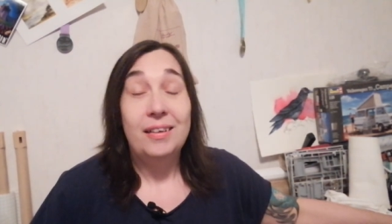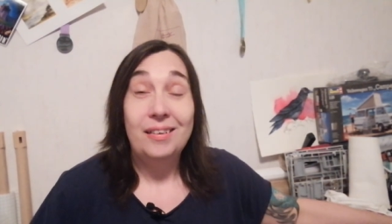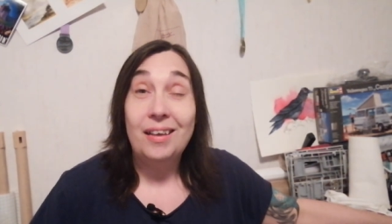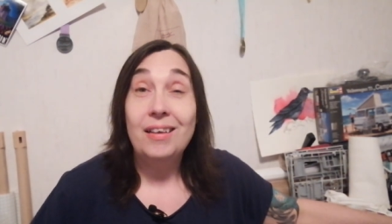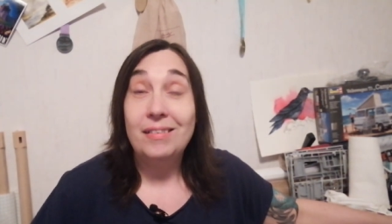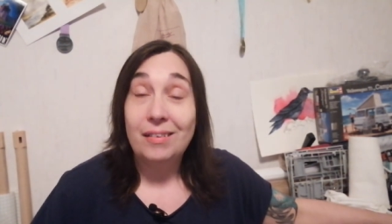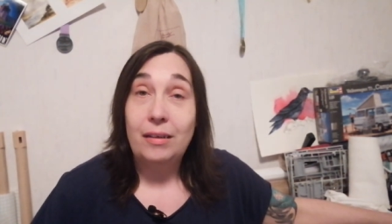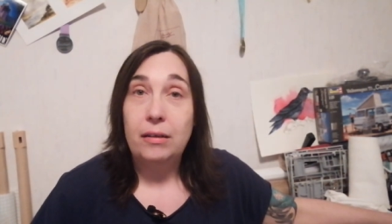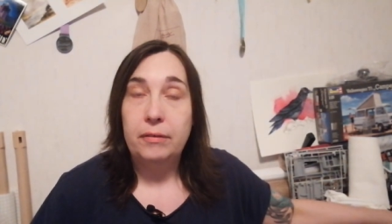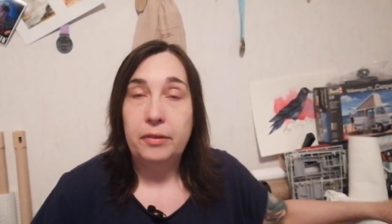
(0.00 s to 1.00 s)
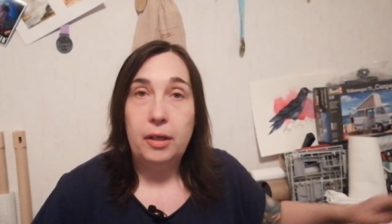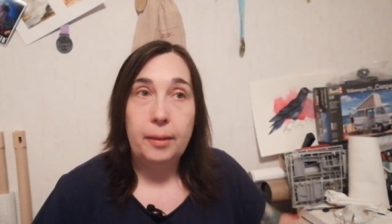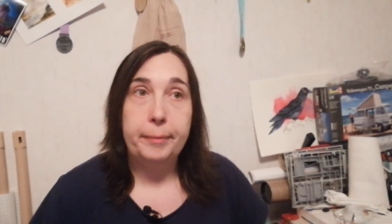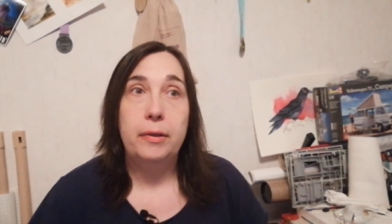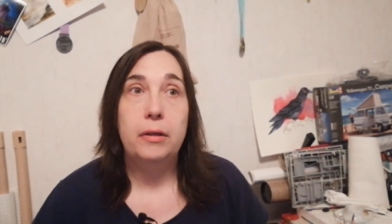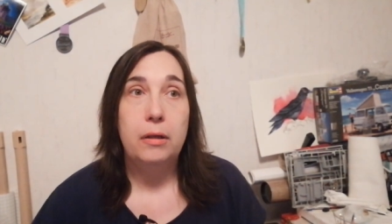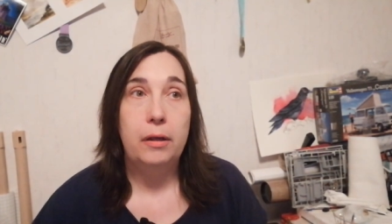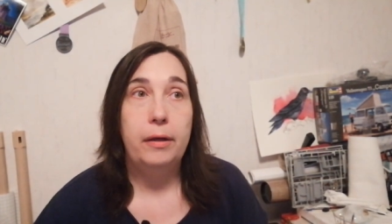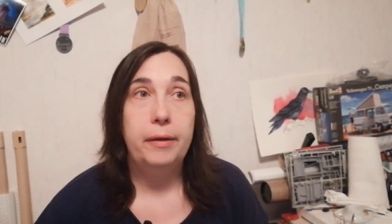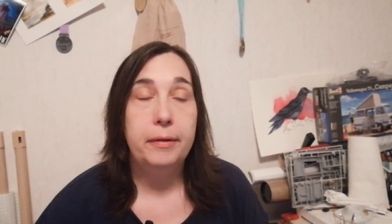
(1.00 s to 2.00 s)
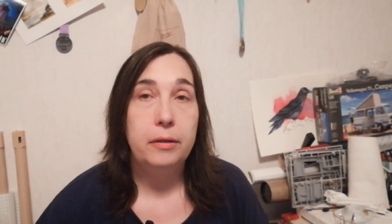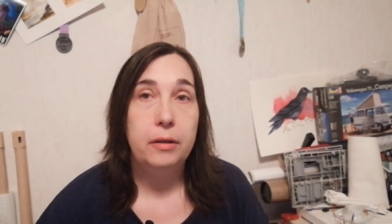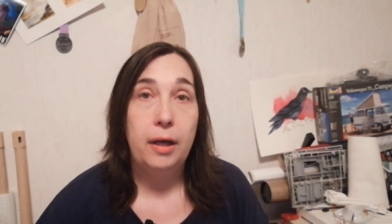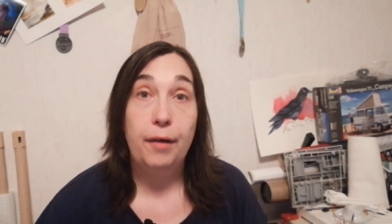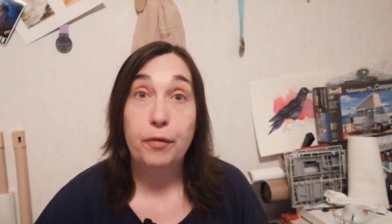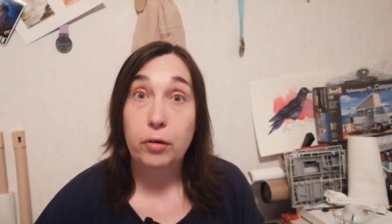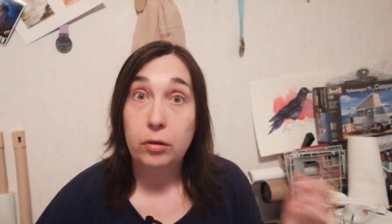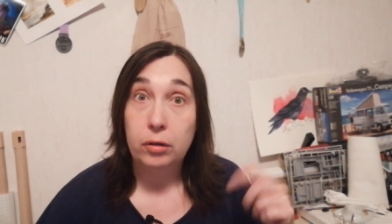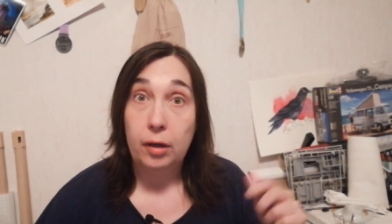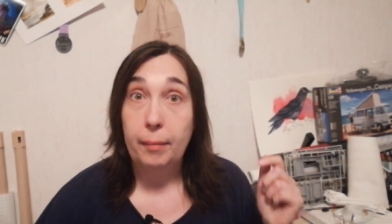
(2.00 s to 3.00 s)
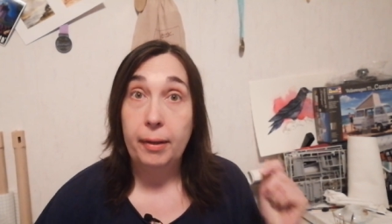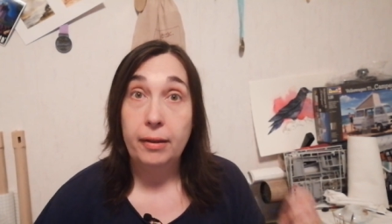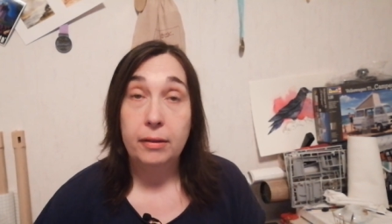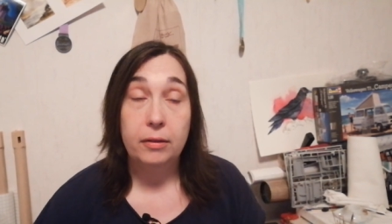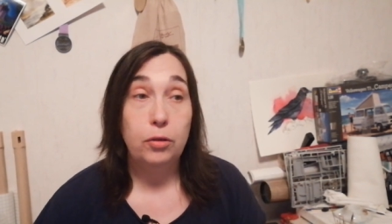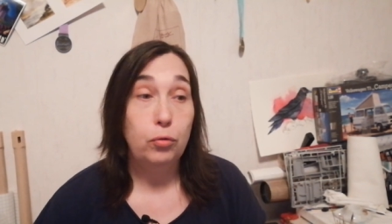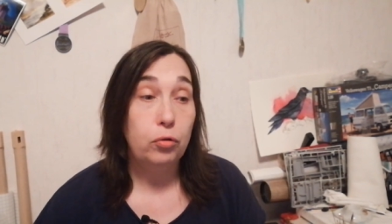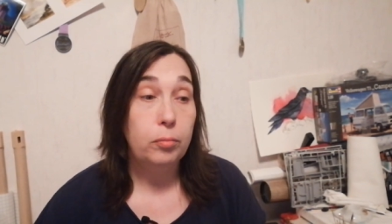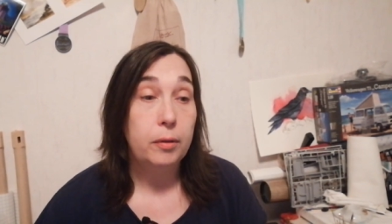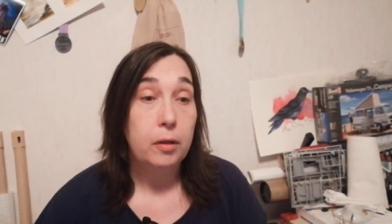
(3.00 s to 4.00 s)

it takes a lot of time after I made the YouTube.